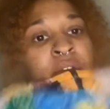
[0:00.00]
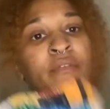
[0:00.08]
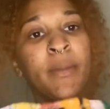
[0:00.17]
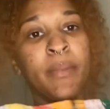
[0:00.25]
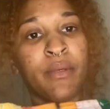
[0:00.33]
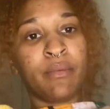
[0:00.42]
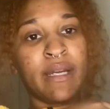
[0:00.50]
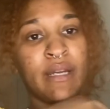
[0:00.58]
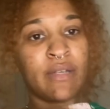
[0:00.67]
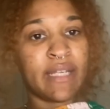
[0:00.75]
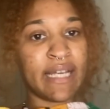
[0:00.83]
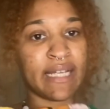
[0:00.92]
Flip it
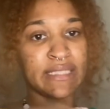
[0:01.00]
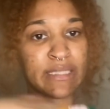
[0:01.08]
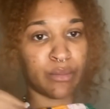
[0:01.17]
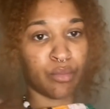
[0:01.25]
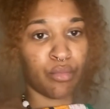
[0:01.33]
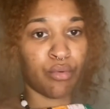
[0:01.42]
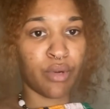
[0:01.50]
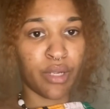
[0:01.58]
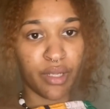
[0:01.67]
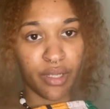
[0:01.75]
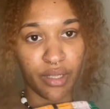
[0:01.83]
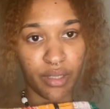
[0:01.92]
around, it got some
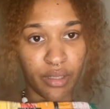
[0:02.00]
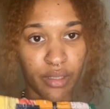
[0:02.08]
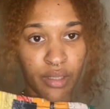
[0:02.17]
red.